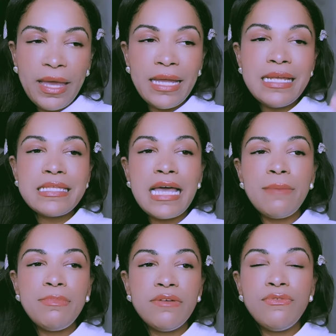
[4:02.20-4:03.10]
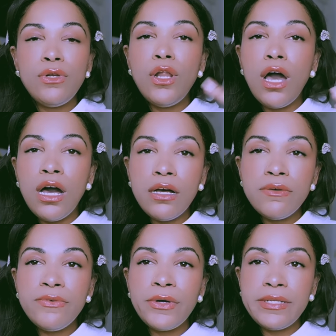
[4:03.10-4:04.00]
any type of
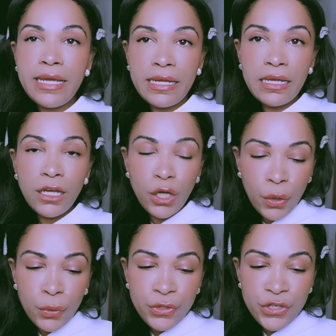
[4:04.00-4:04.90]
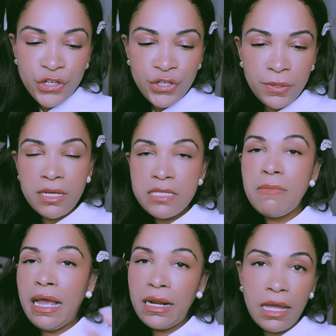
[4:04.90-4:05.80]
love or dating coach, because
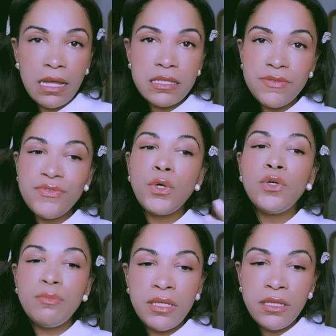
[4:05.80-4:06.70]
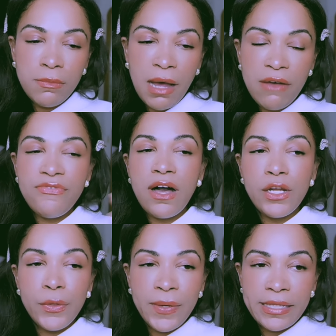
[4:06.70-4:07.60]
my clients have told me about
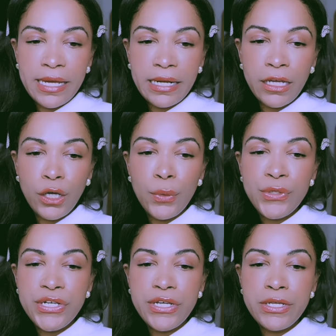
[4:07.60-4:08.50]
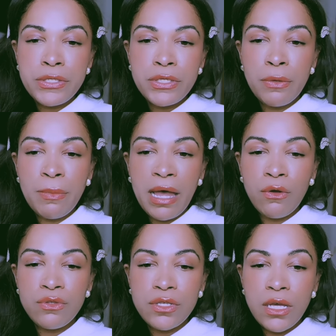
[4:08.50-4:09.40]
following dating coaches,
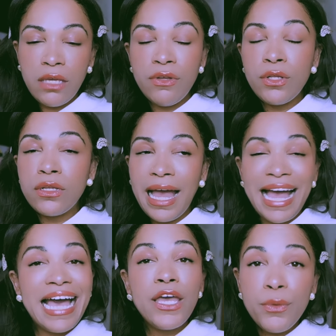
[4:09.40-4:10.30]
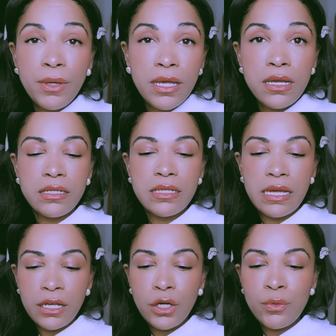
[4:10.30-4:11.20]
about even hiring
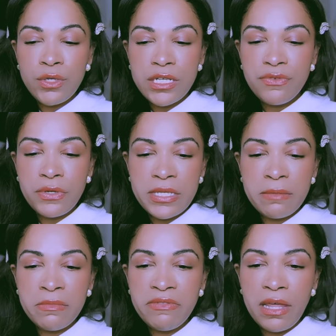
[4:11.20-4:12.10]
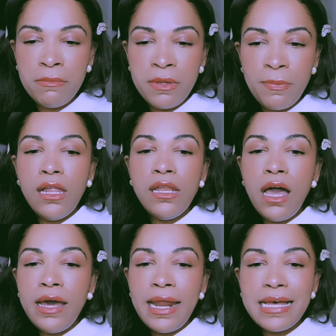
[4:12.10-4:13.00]
dating coaches for some of them, a
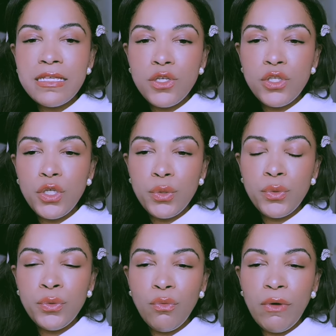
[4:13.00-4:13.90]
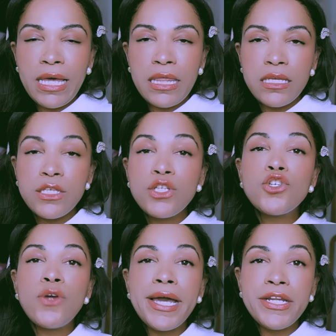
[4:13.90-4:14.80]
lot has to do with
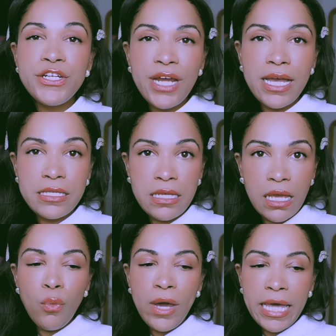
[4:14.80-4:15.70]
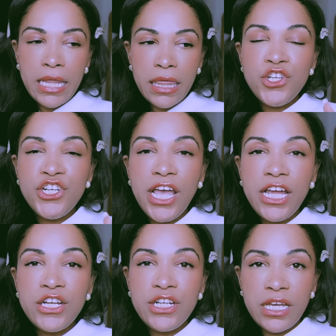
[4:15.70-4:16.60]
strategizing, with
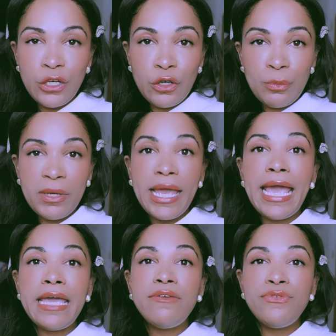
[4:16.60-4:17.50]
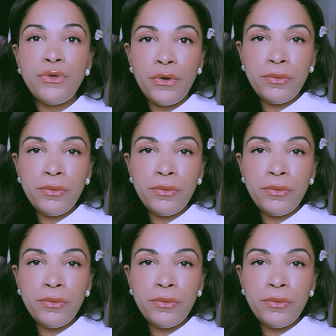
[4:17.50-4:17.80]
changing your behavior,